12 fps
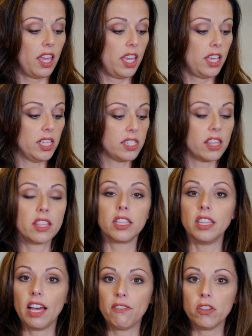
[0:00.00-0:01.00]
is the
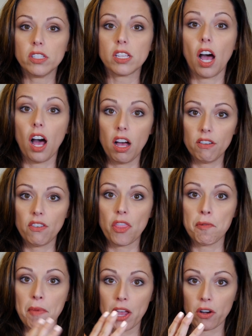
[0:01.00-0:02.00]
levels of
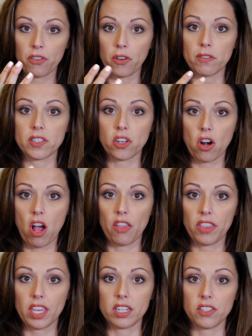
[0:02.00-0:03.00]
the microphones that are
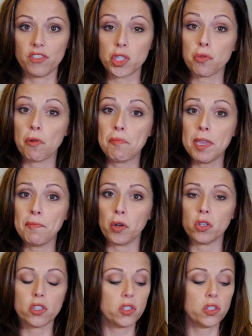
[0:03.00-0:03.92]
on the individual people.